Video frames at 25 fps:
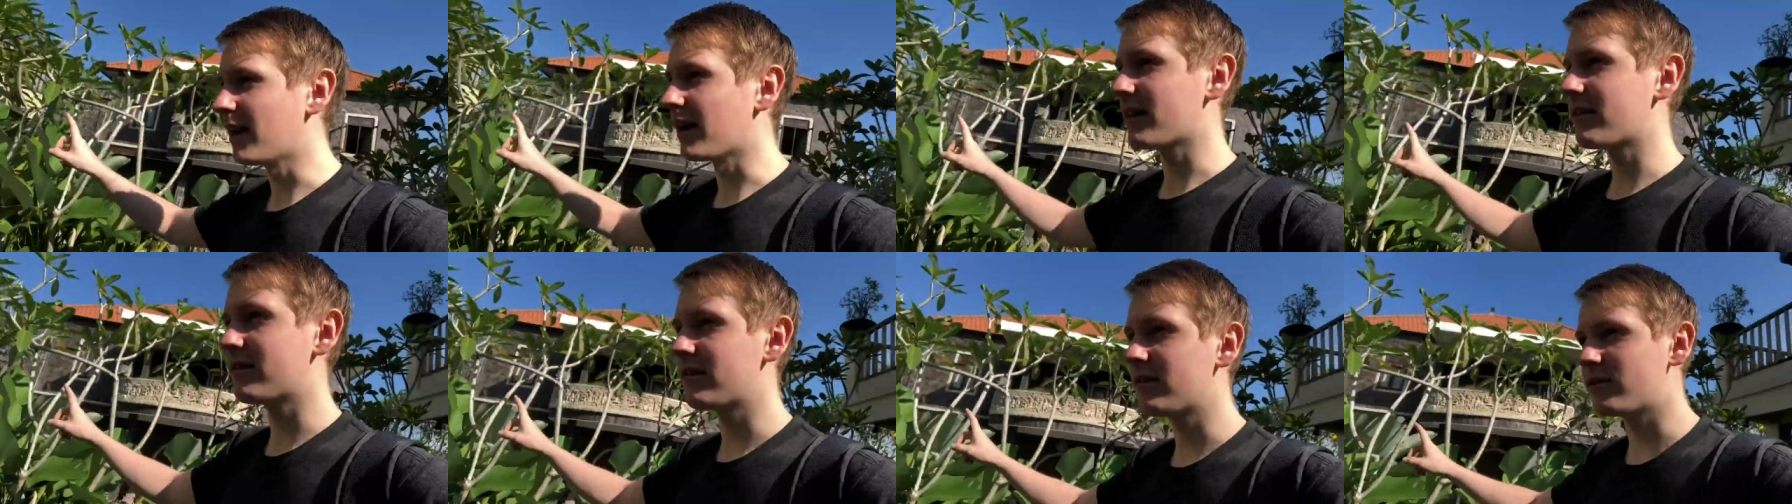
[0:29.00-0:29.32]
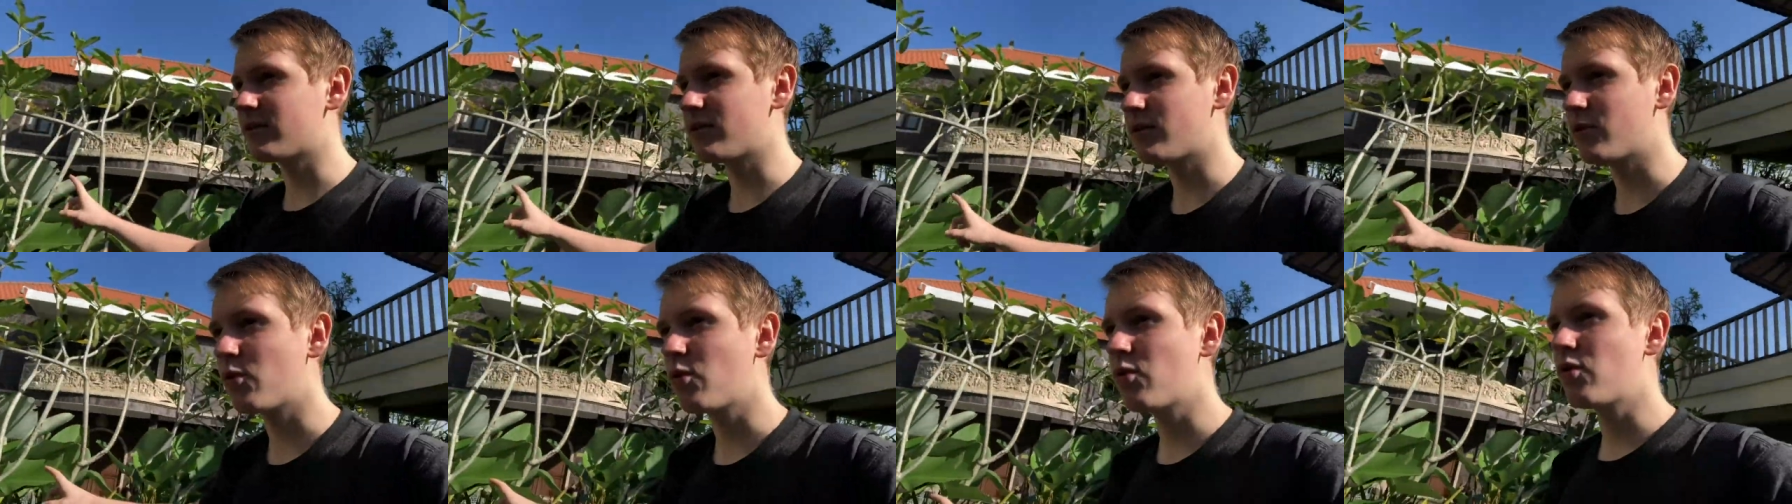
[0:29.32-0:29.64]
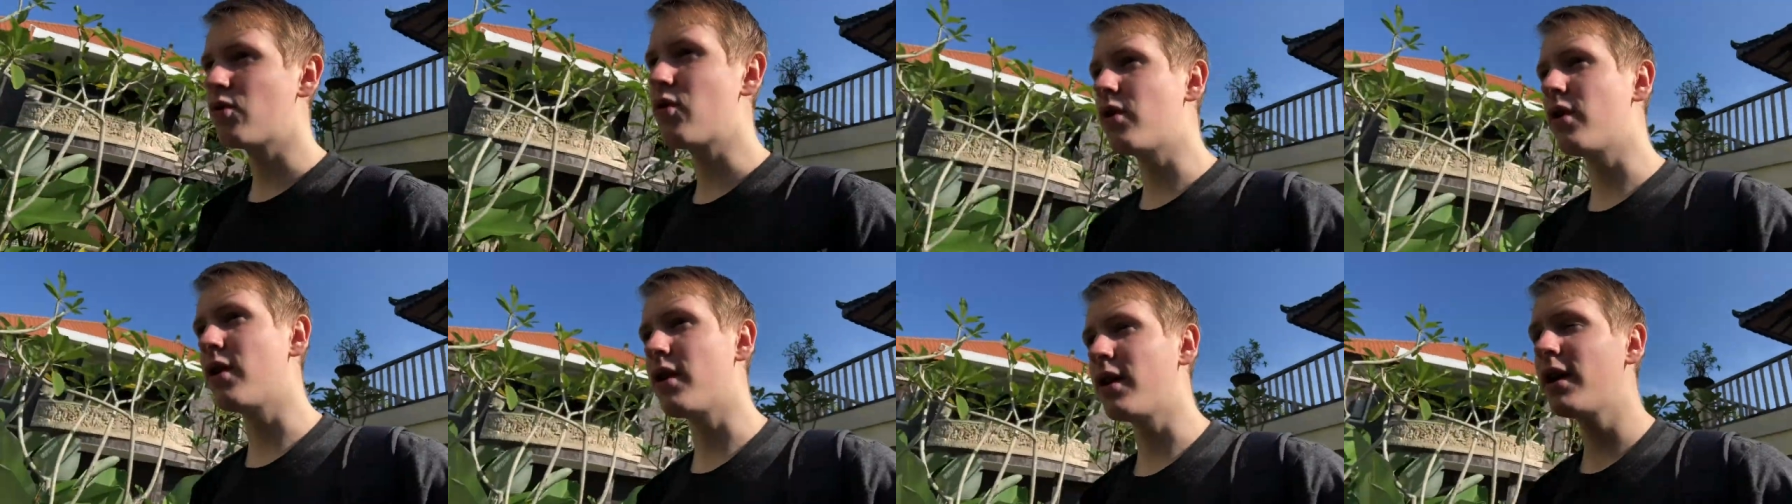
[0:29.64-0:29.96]
next
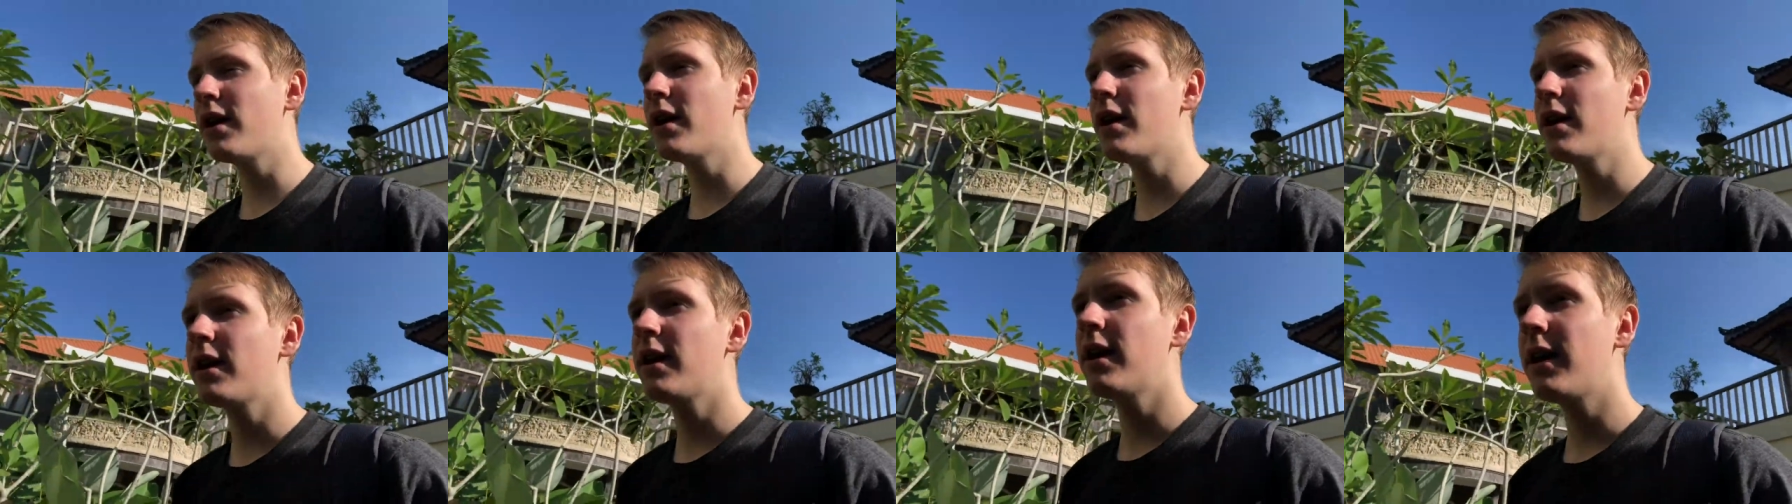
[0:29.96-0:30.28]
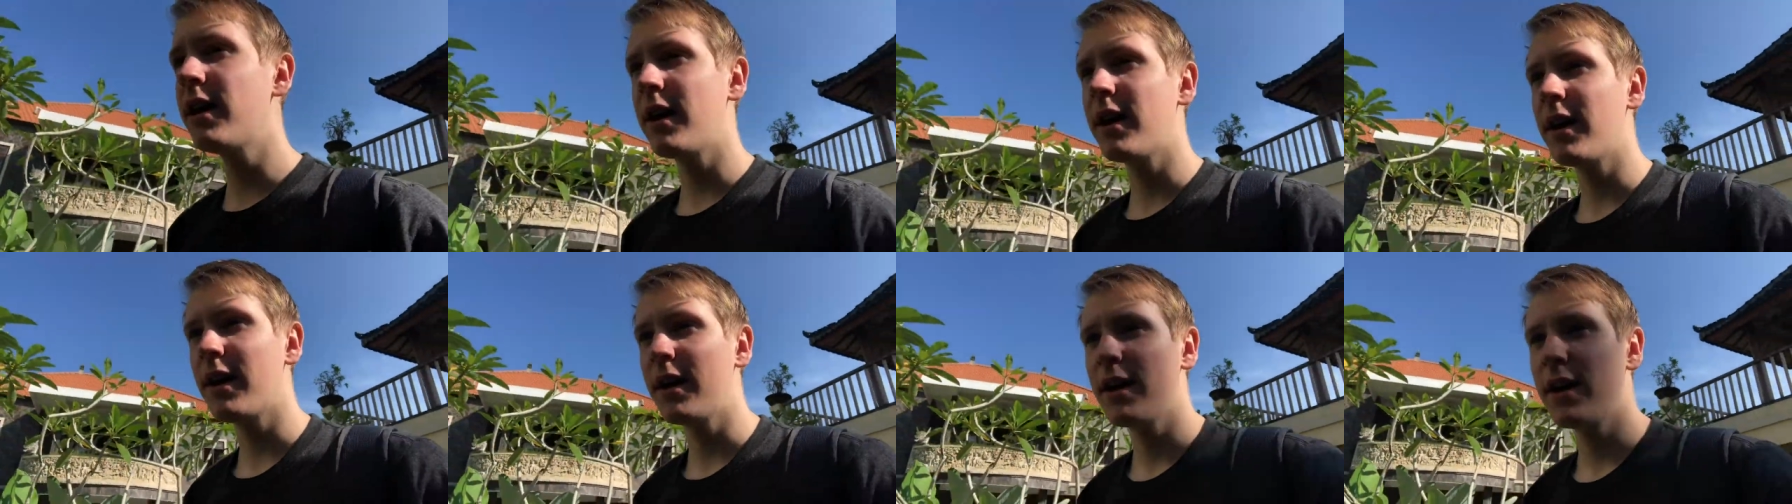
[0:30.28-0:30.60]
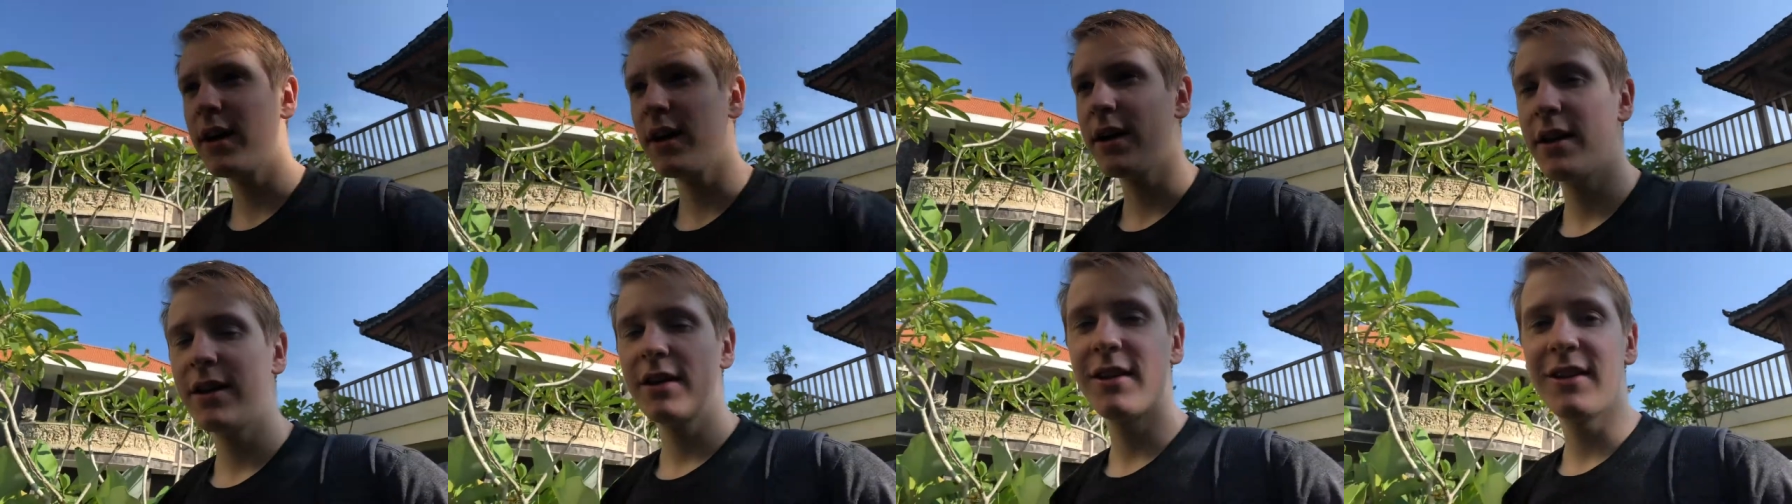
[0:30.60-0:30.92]
door
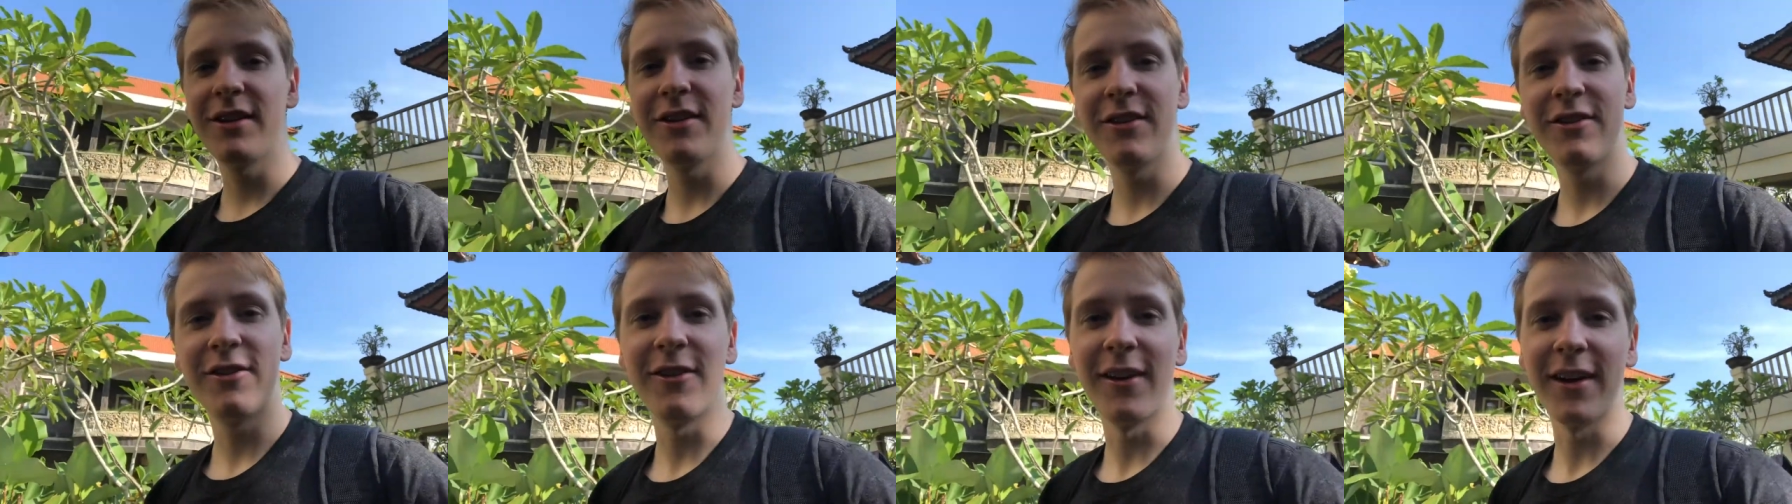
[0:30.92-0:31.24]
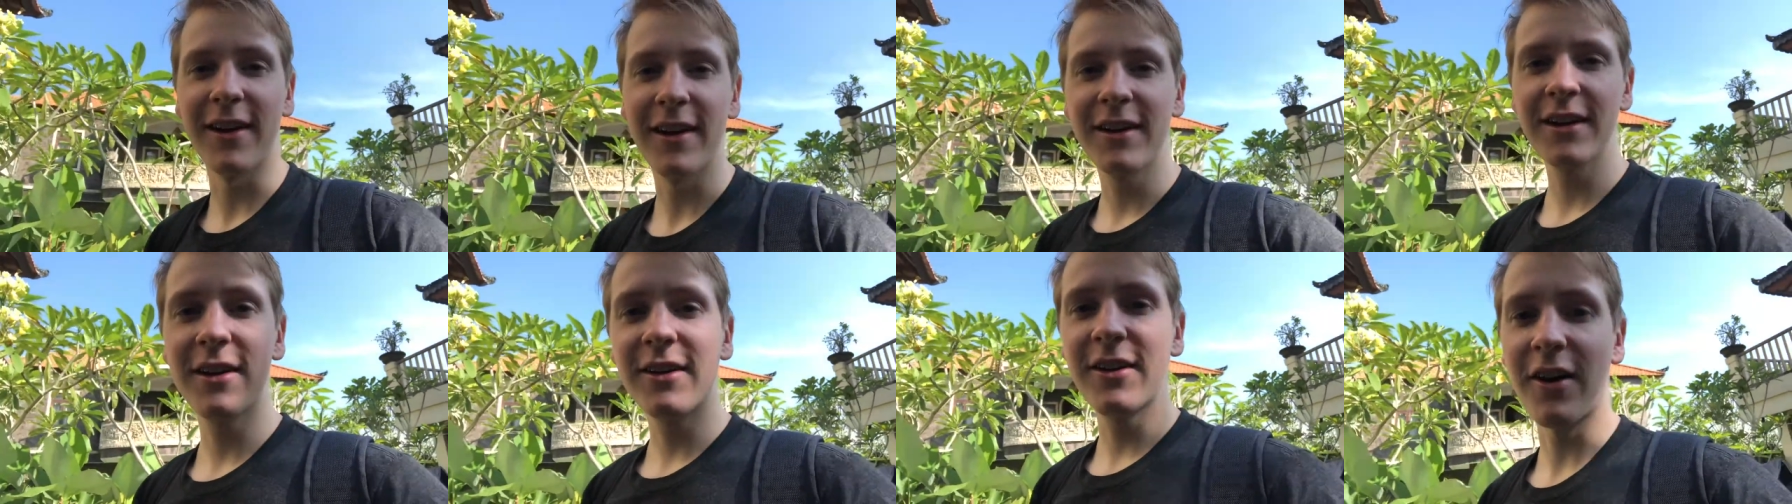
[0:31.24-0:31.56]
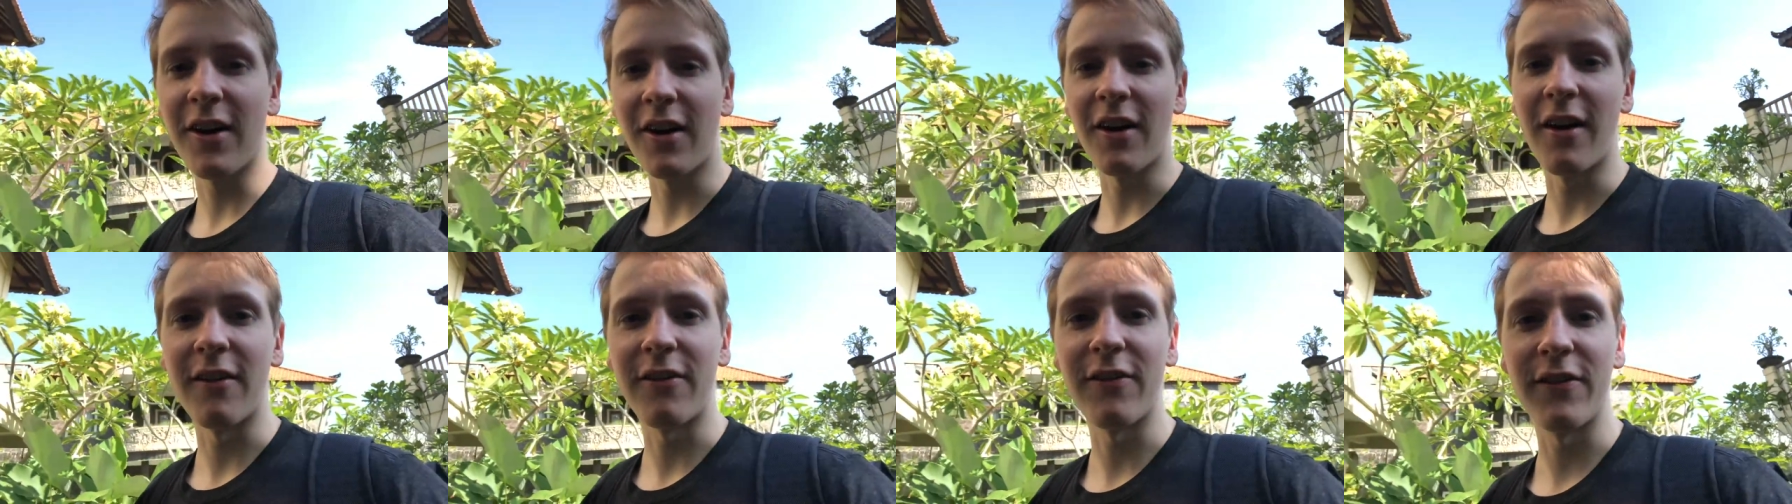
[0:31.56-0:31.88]
to drink a
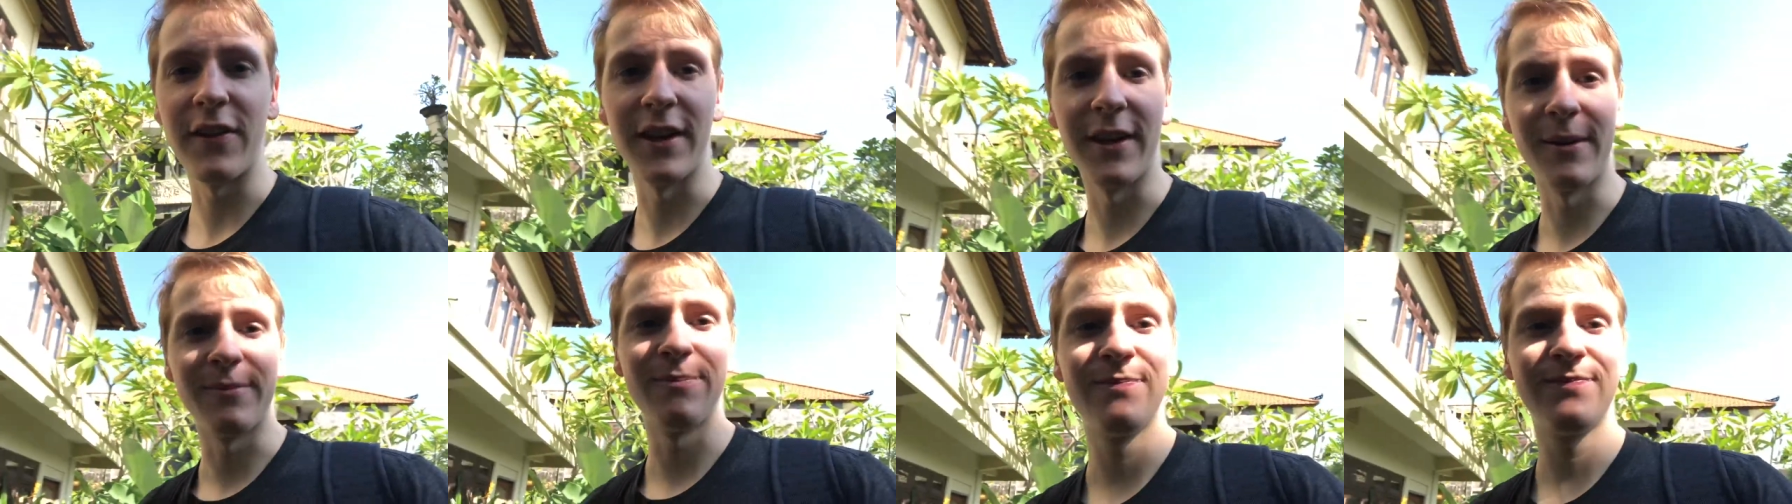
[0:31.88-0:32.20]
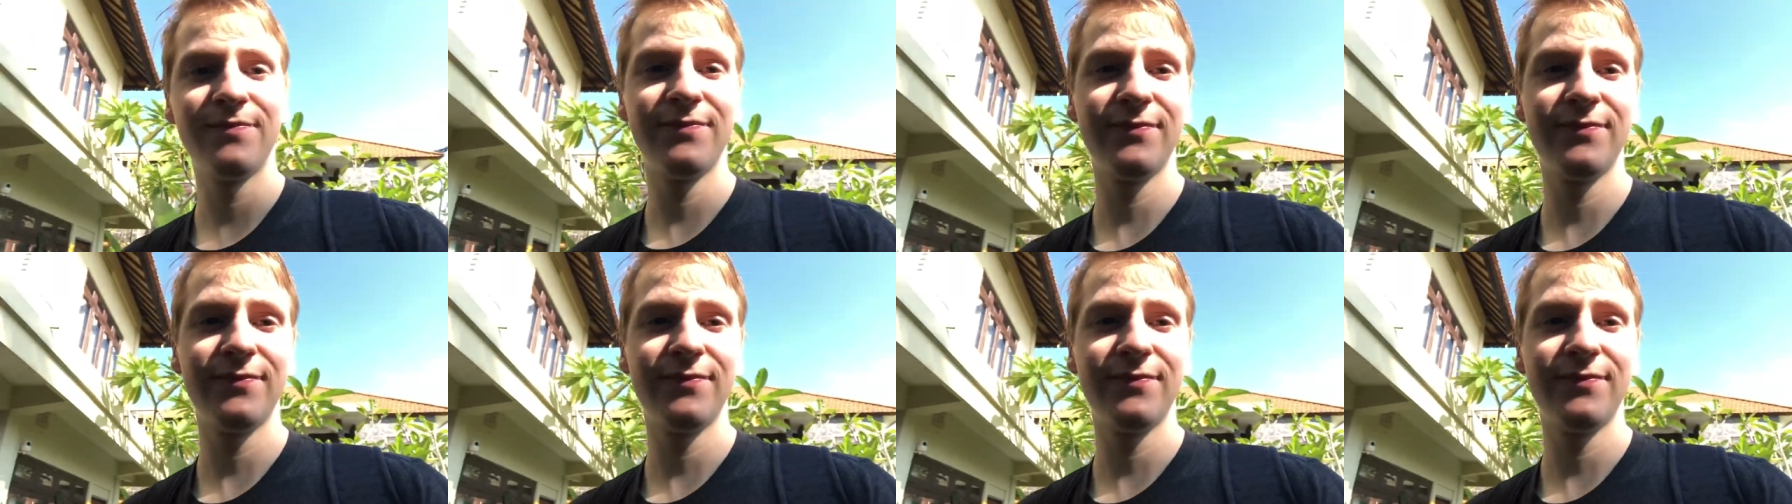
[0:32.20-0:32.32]
coffee